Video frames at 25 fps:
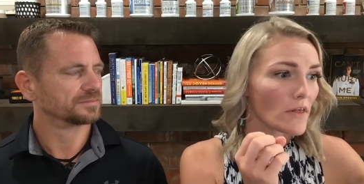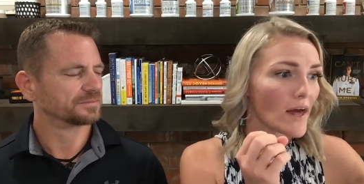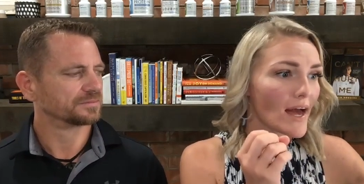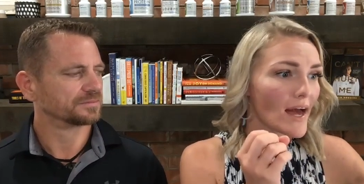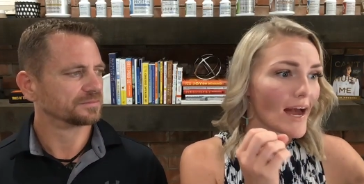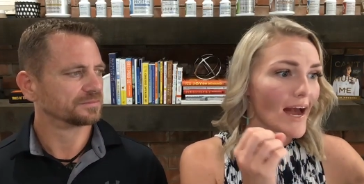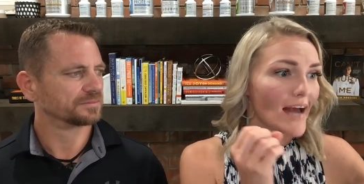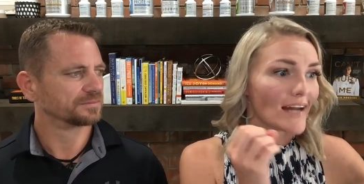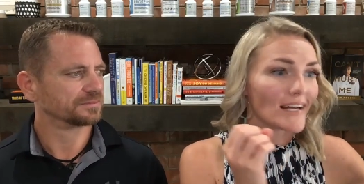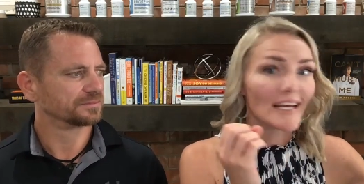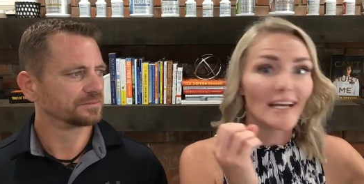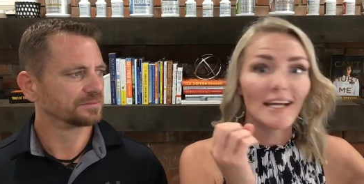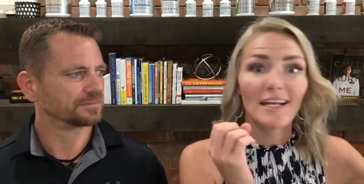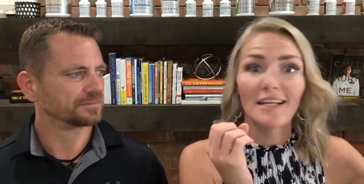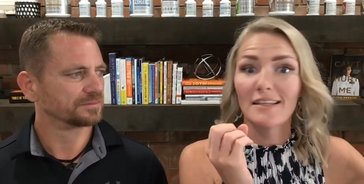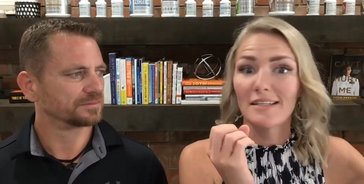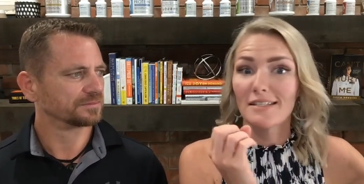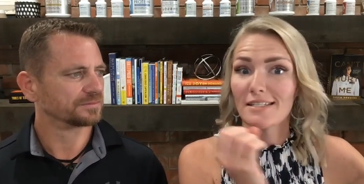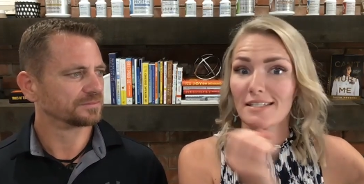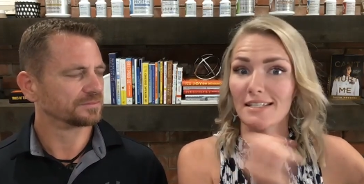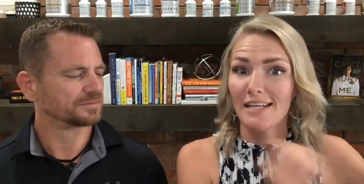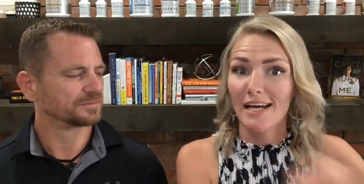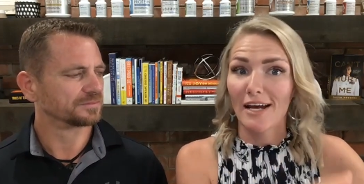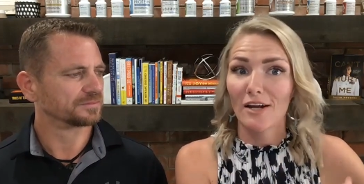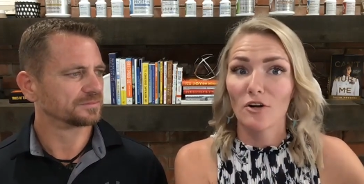Speaker 1: and eating the
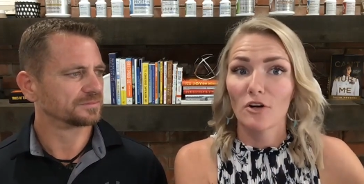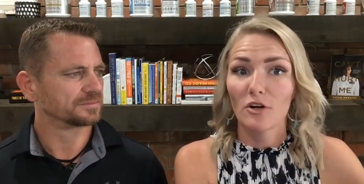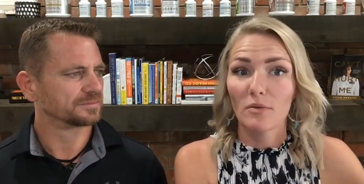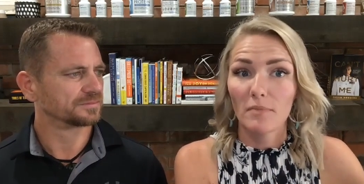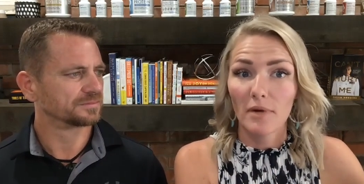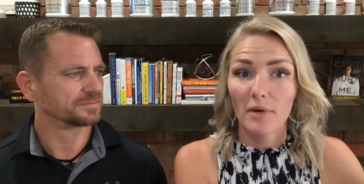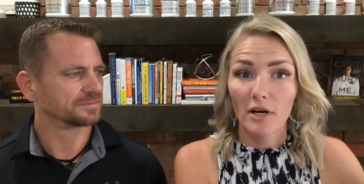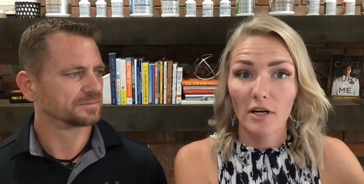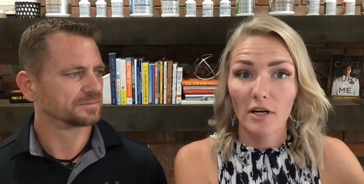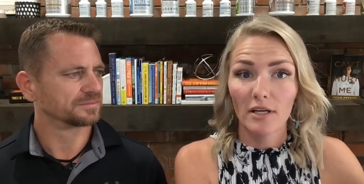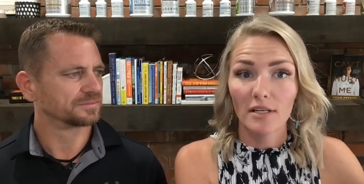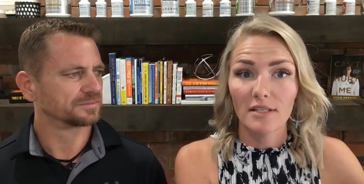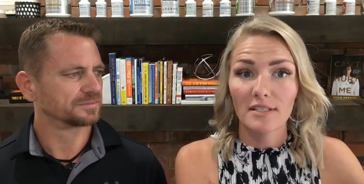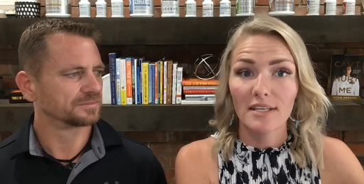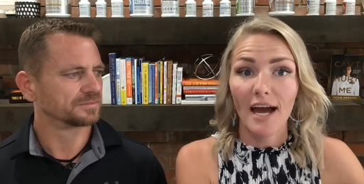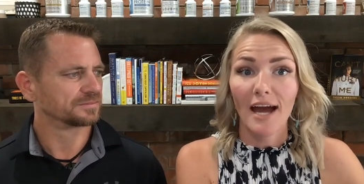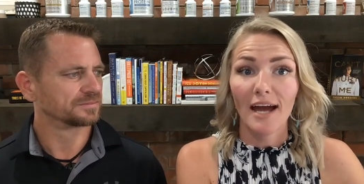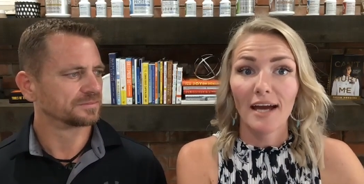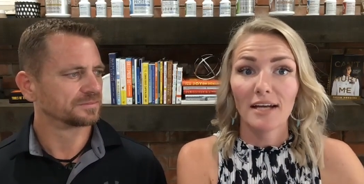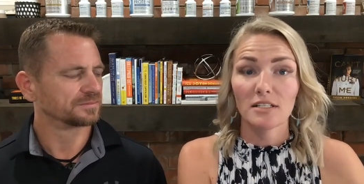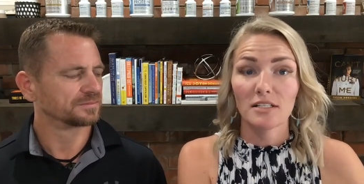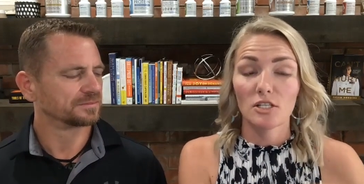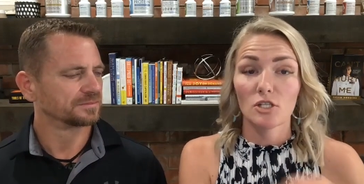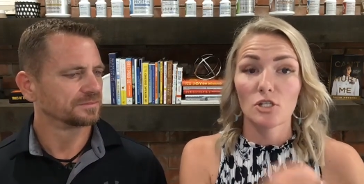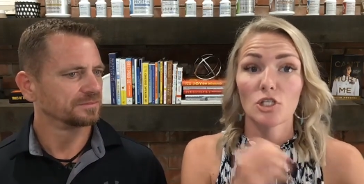standard American
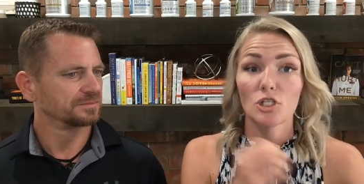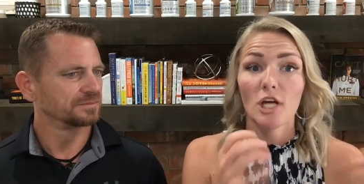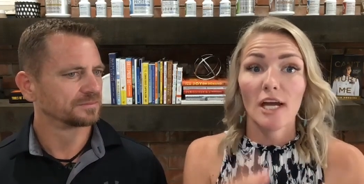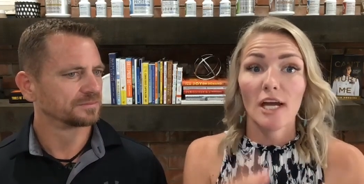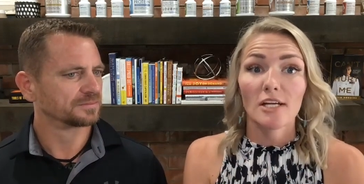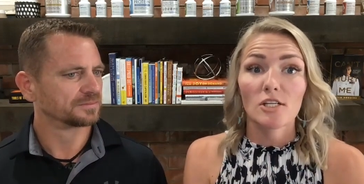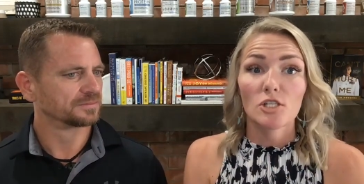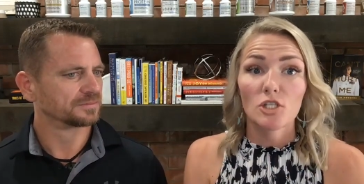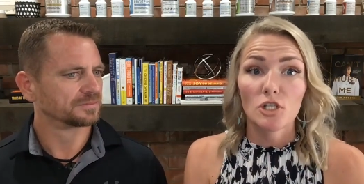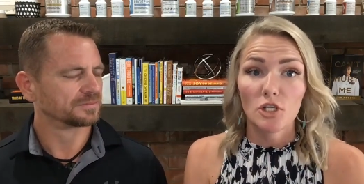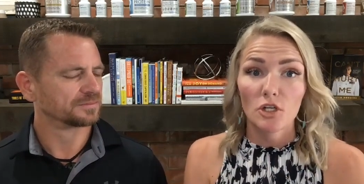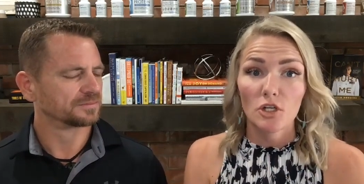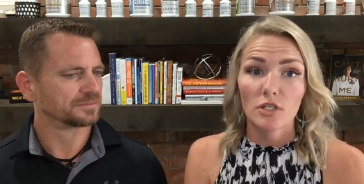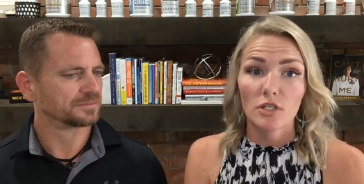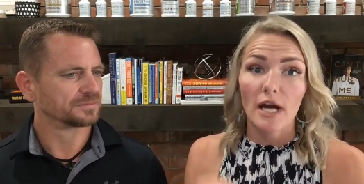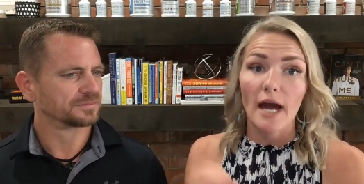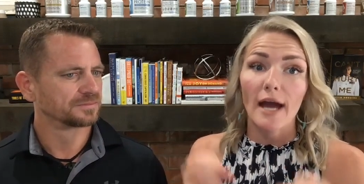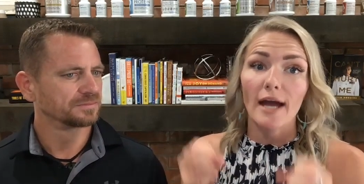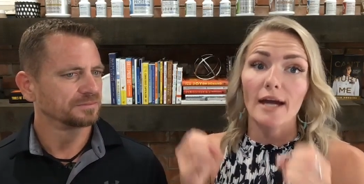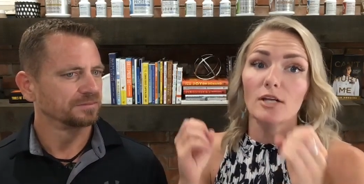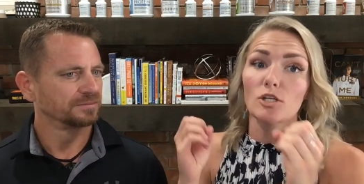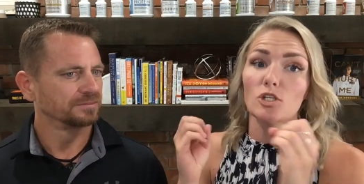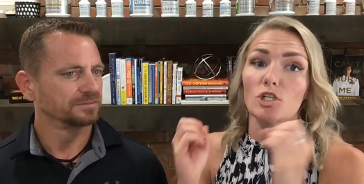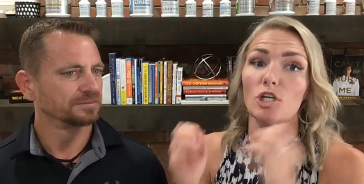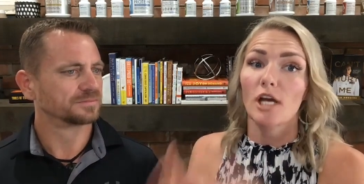diet to changing your
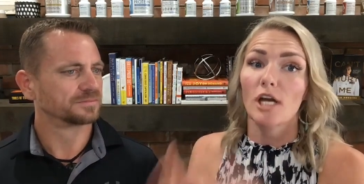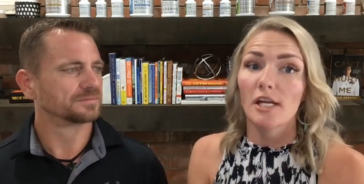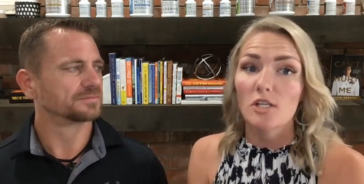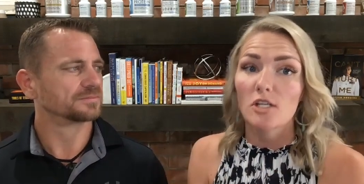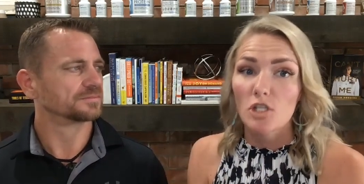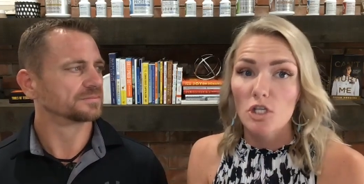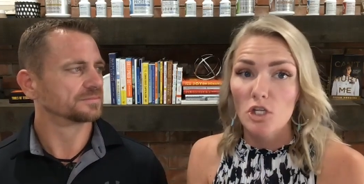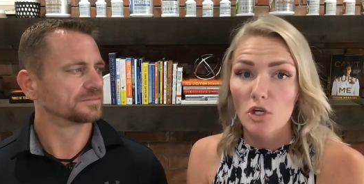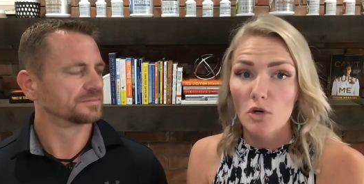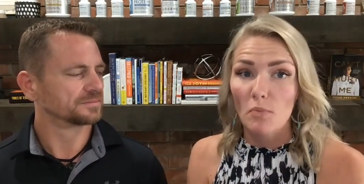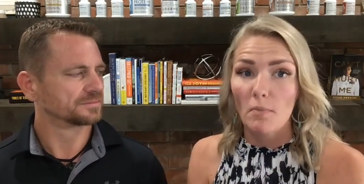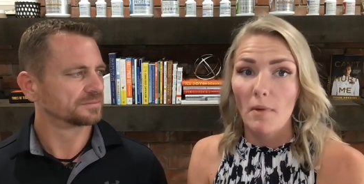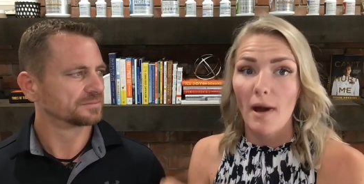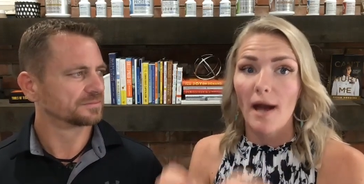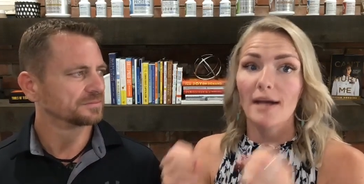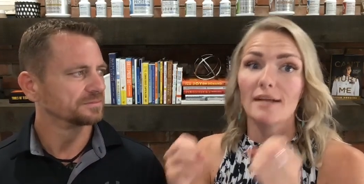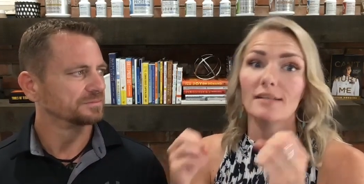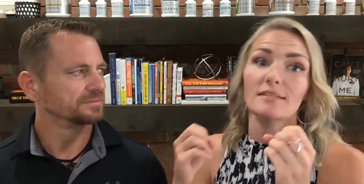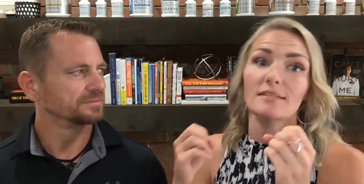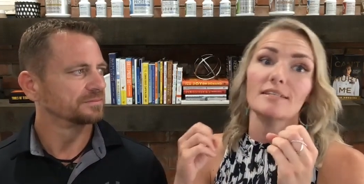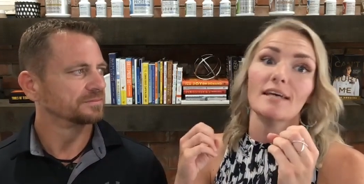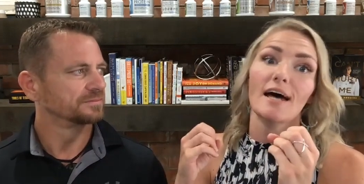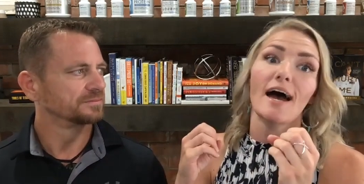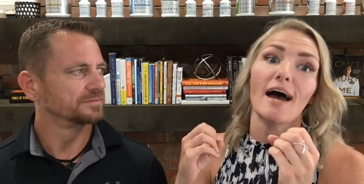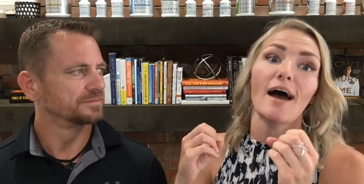diet, changing your
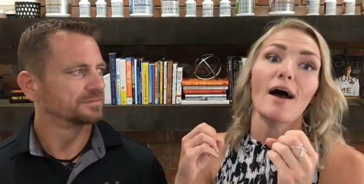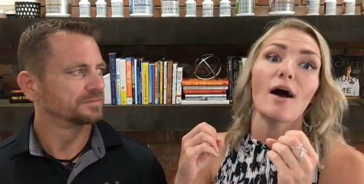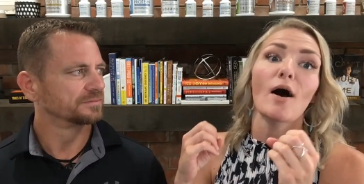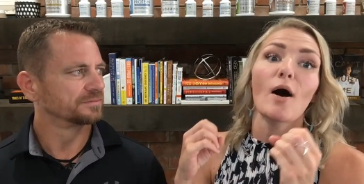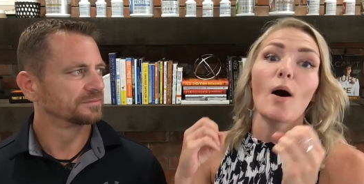mindset,